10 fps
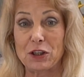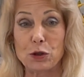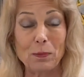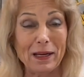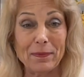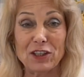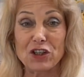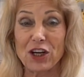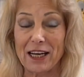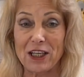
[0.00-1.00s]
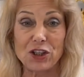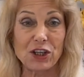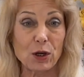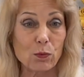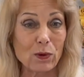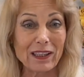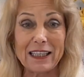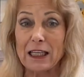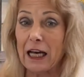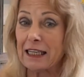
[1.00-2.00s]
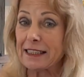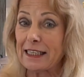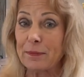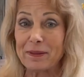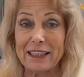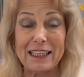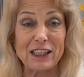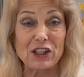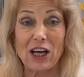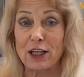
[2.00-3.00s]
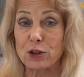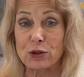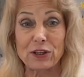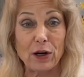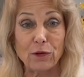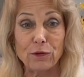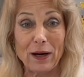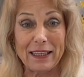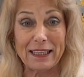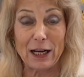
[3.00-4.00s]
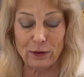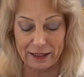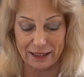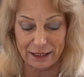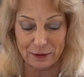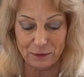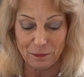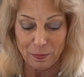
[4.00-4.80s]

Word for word: You might be changing really deeply inside yourself right now, Leo,